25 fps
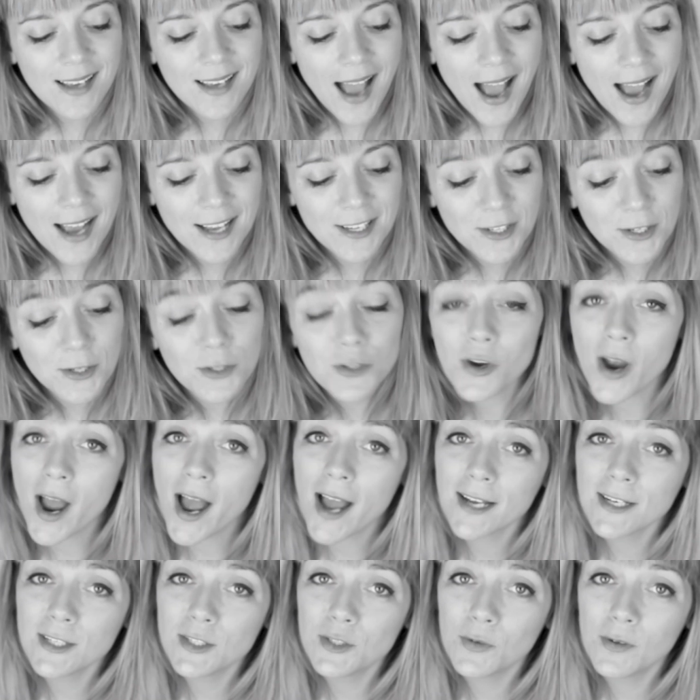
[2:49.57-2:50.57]
Guys are
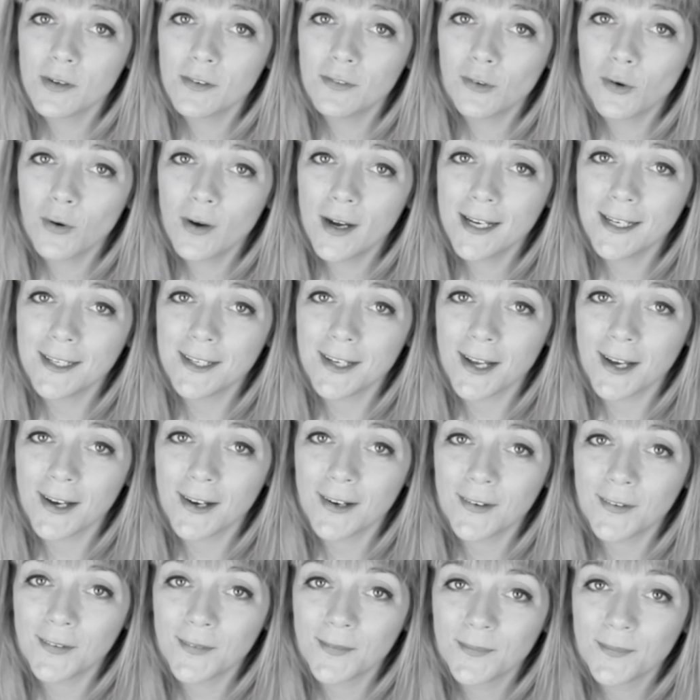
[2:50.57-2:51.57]
trying to avoid
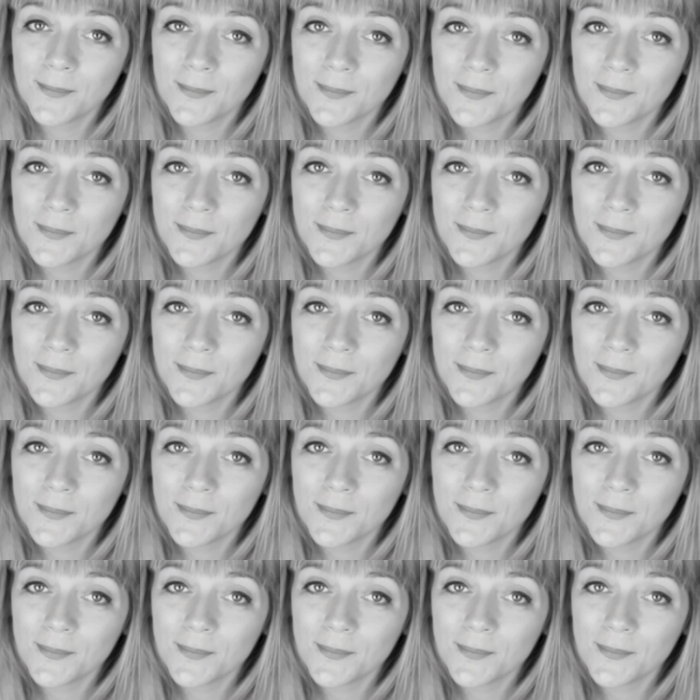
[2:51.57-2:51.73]
you.